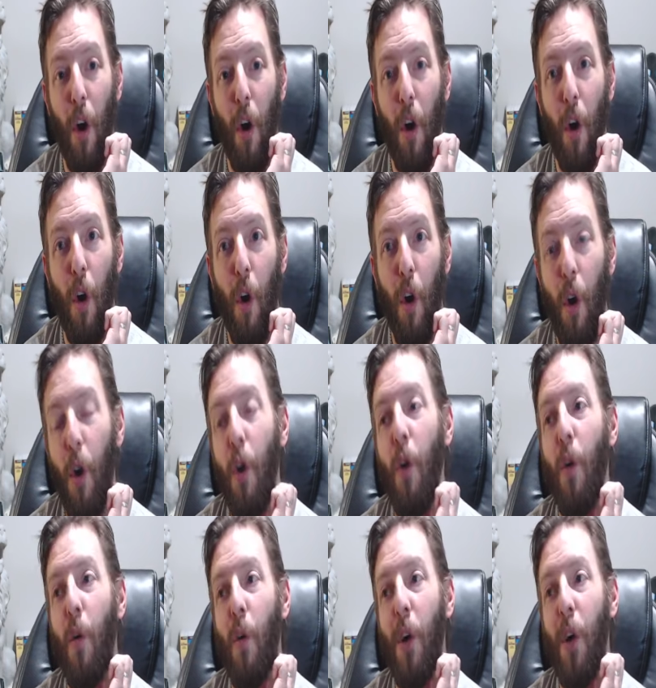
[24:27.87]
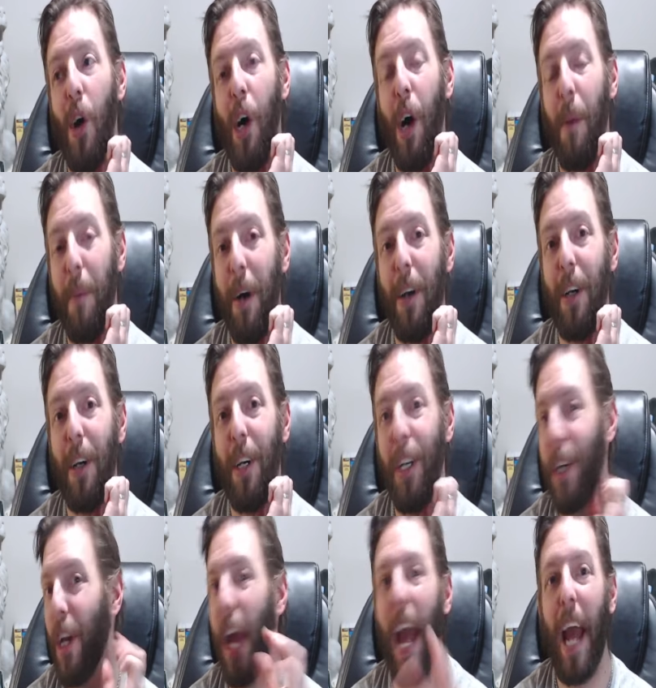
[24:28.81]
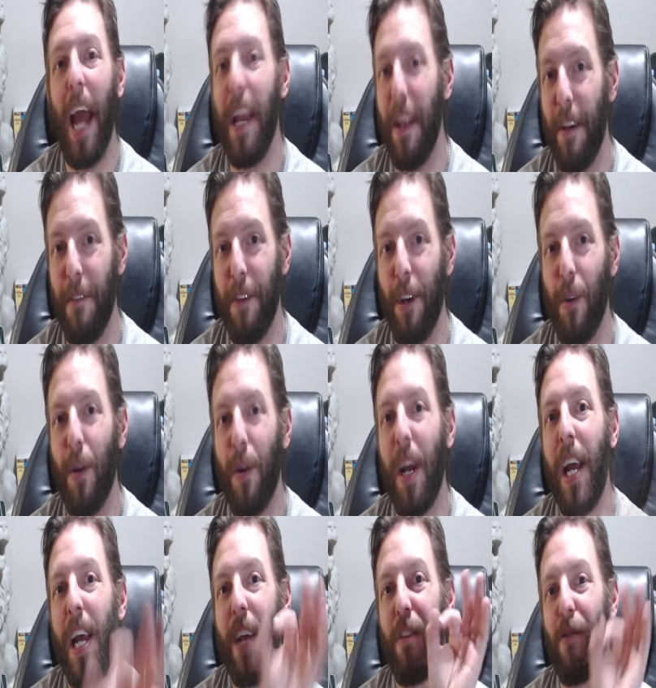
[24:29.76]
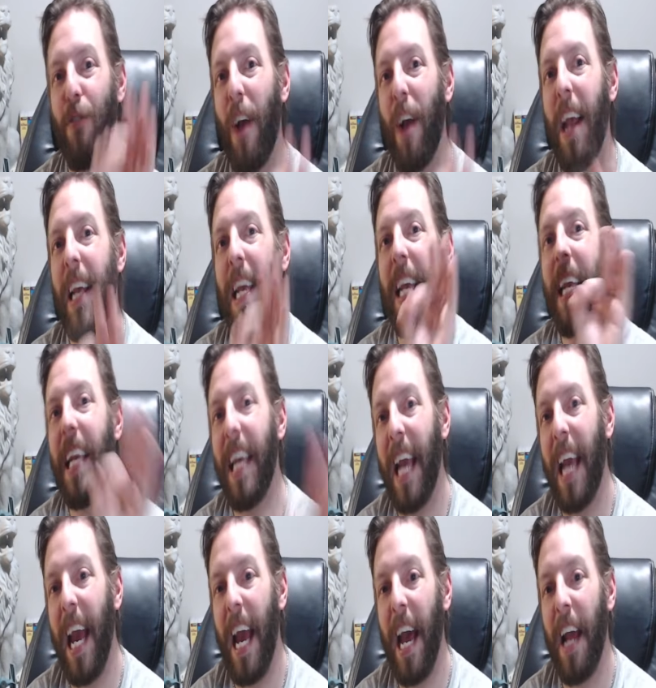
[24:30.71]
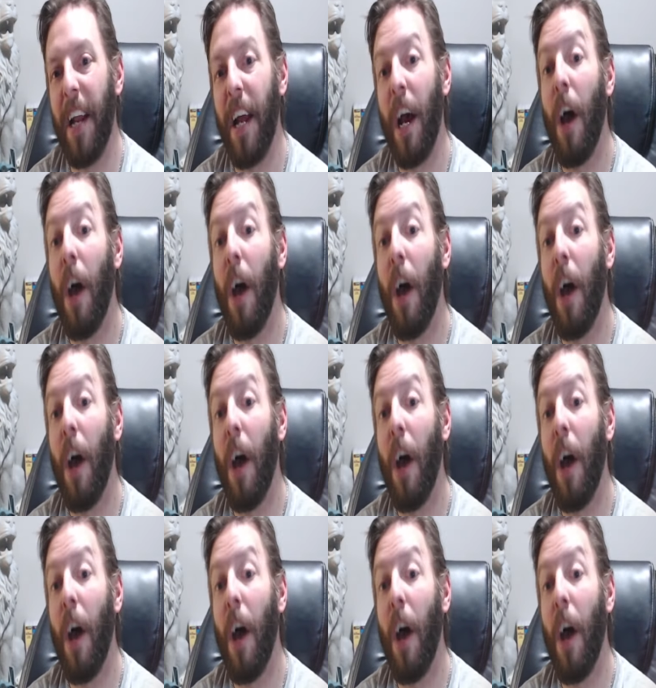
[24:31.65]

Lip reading: who among any of you is ranking Yan,